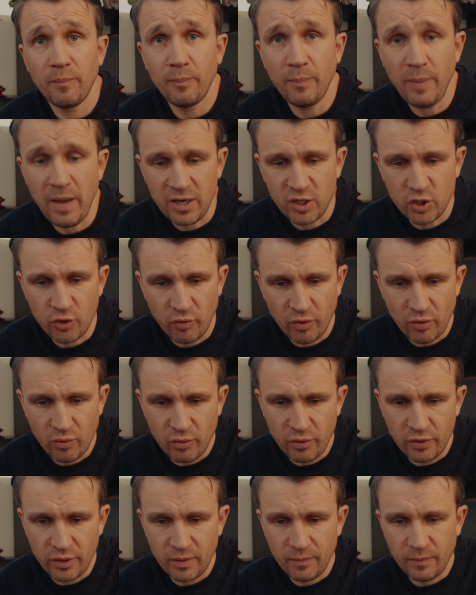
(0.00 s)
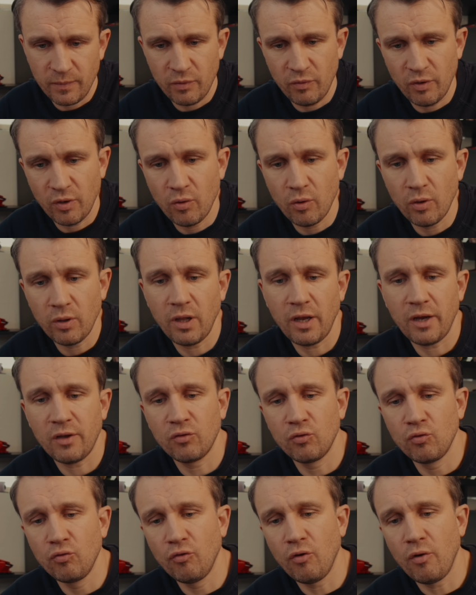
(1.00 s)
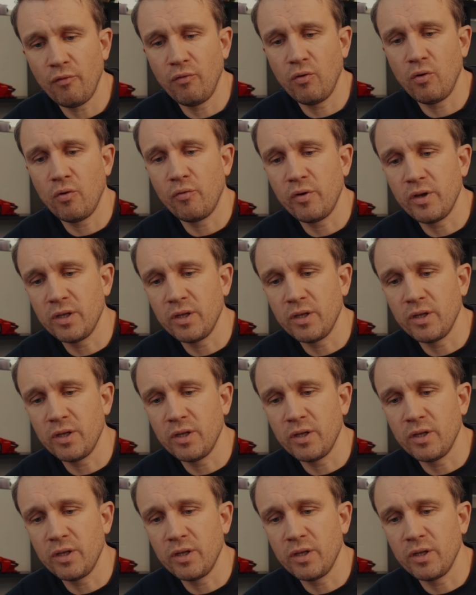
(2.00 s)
Batch recording. Record like 2 or 4